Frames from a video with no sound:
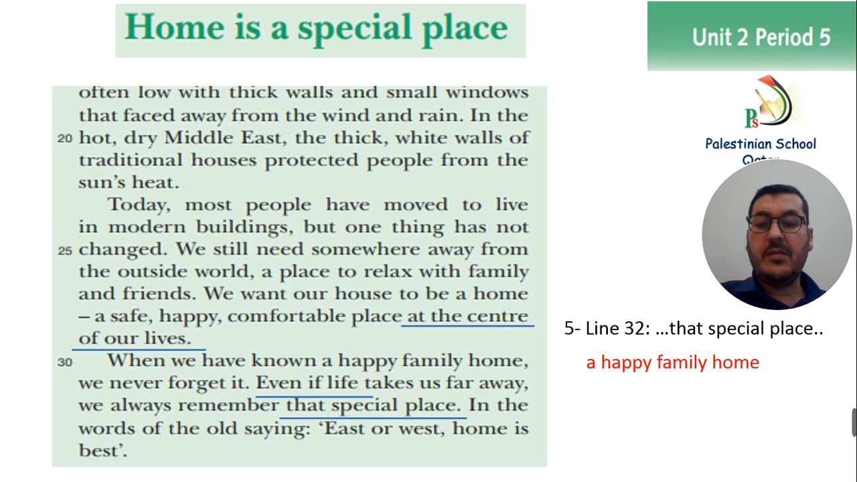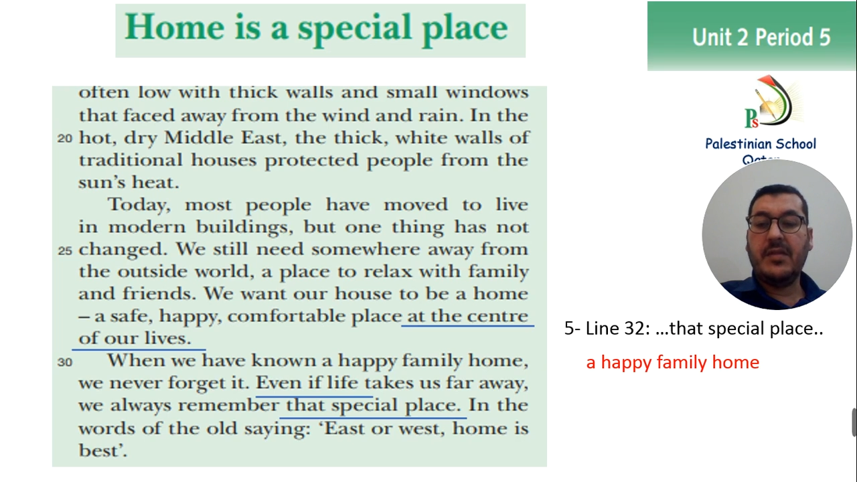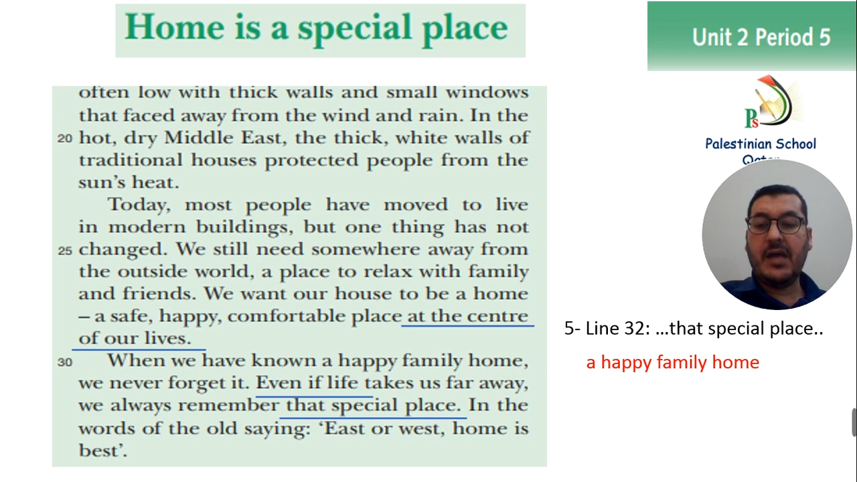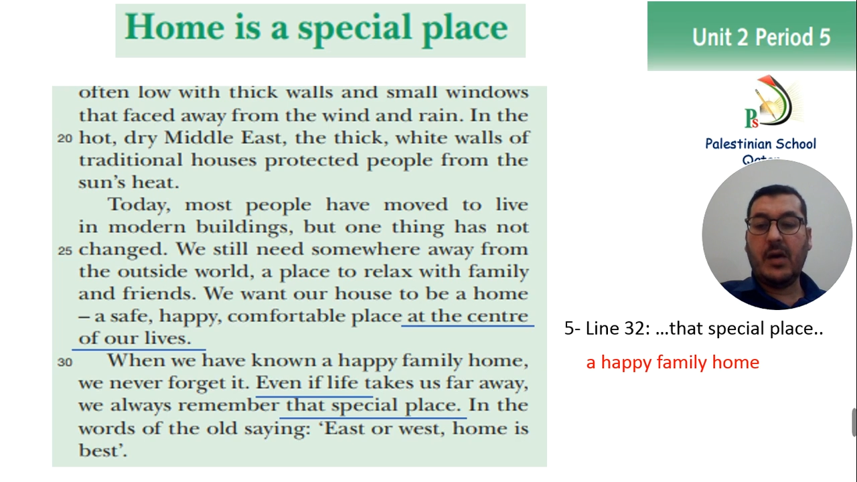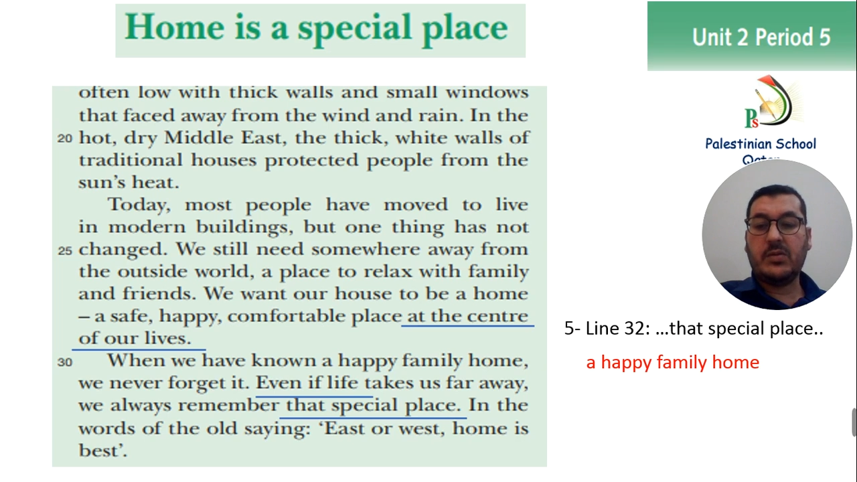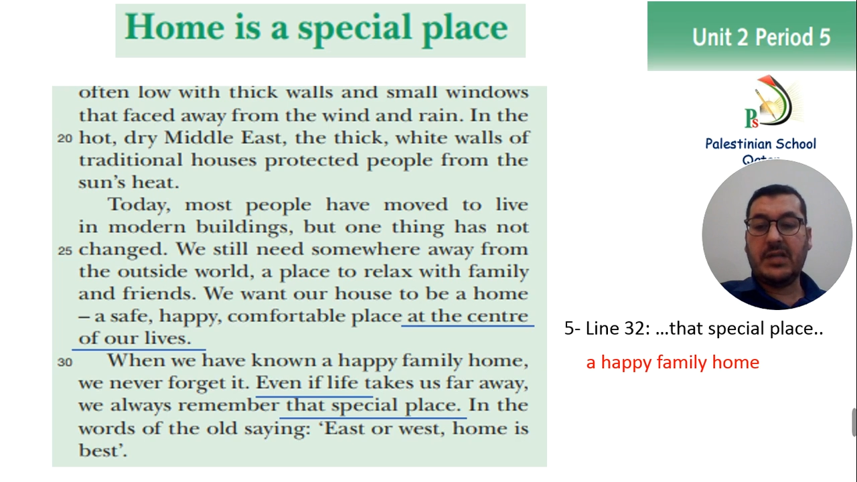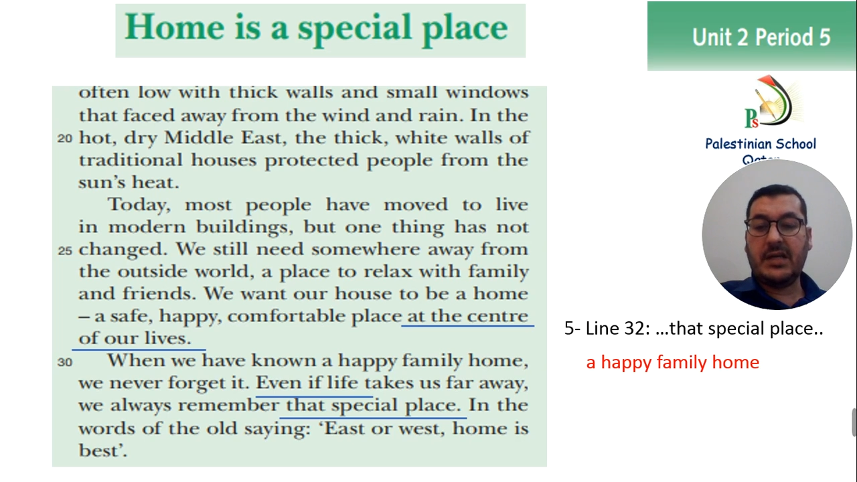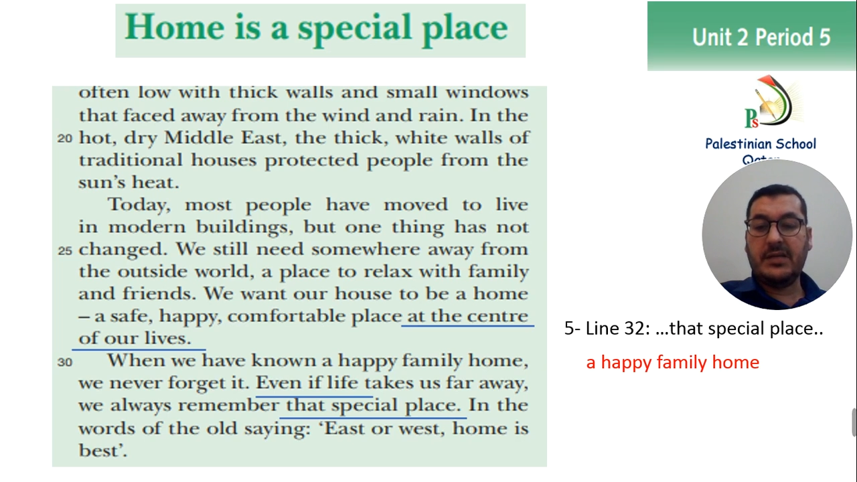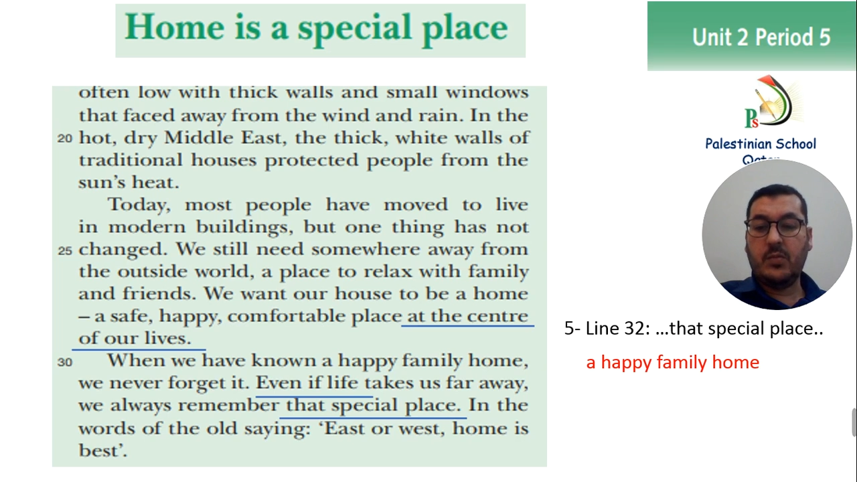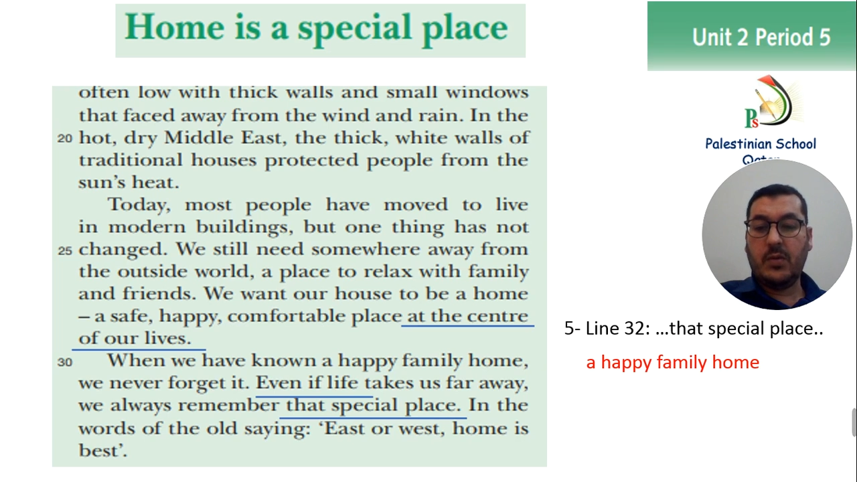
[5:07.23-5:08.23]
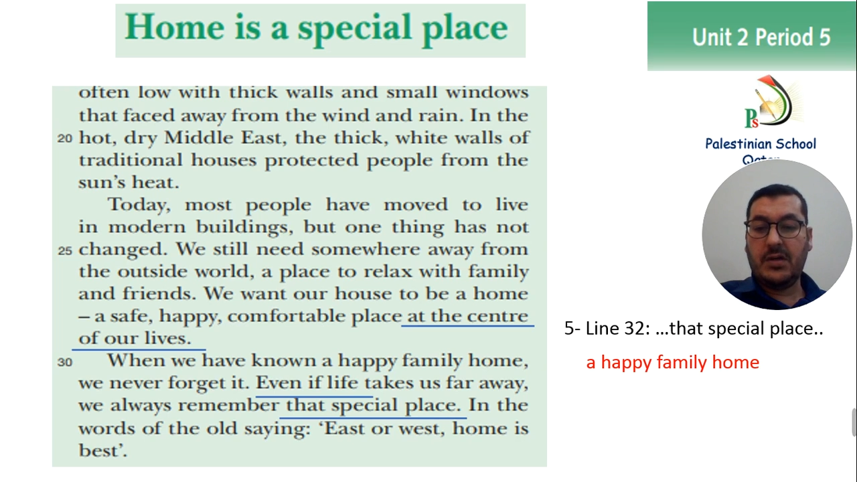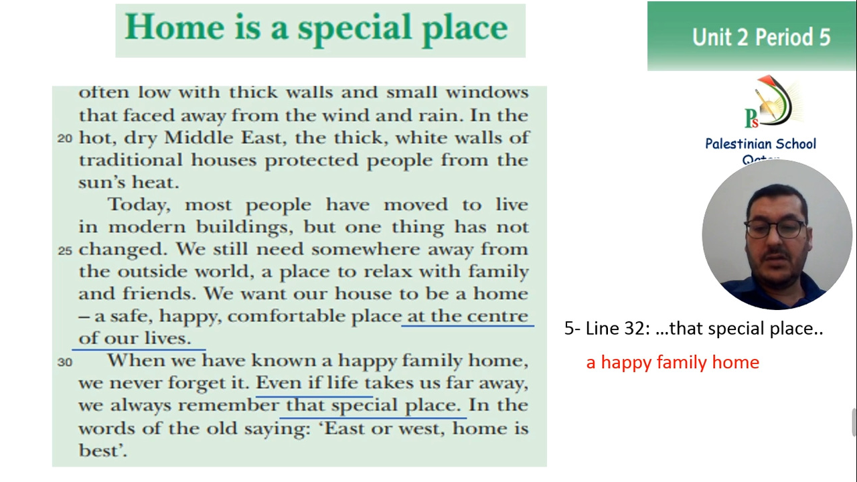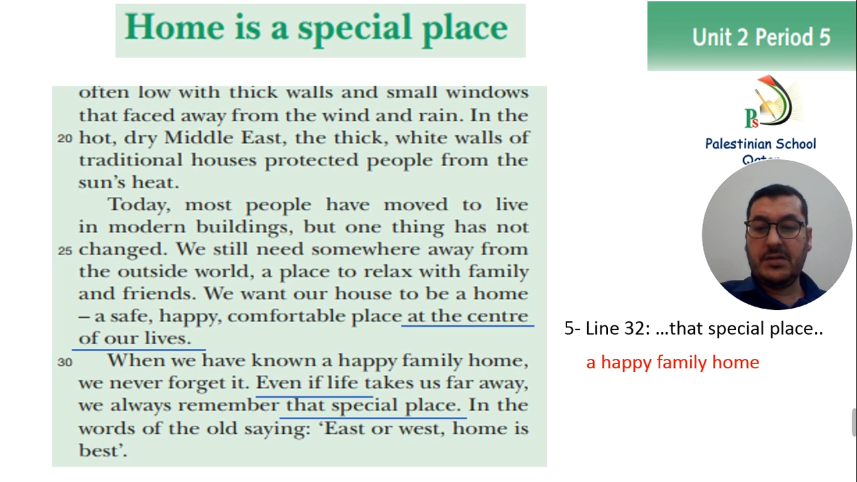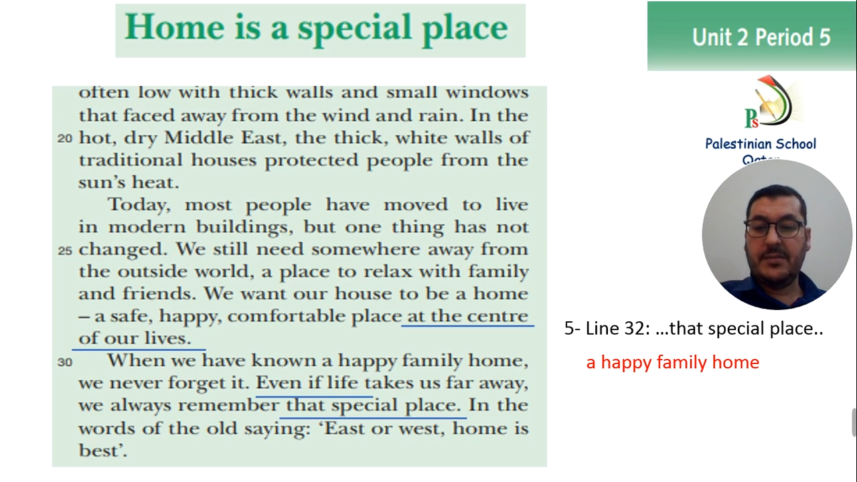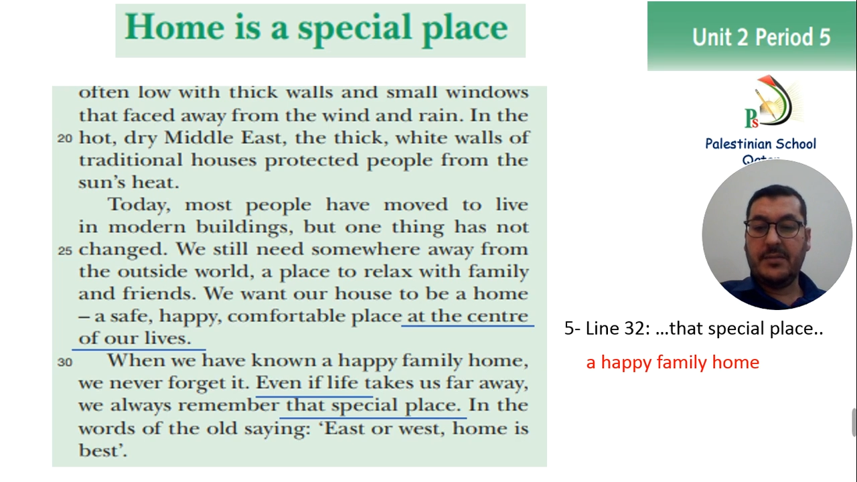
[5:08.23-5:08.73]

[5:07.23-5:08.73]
the outside world,